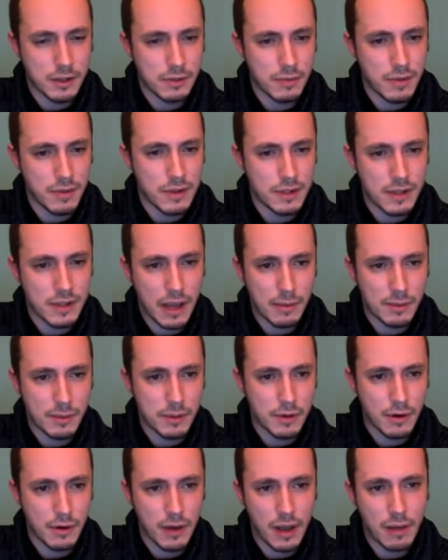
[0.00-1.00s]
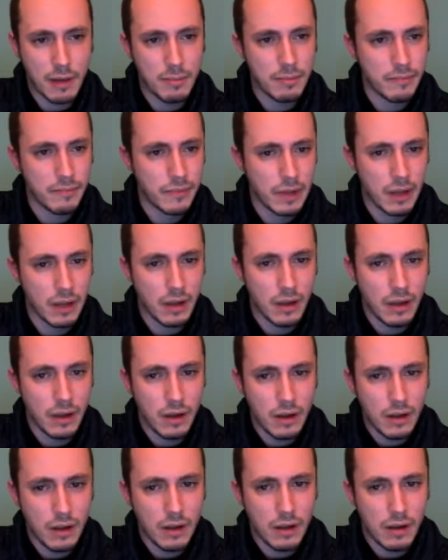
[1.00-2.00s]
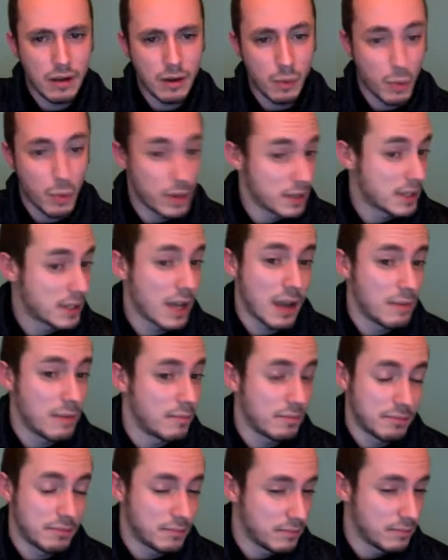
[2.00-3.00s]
with the same surname, with the same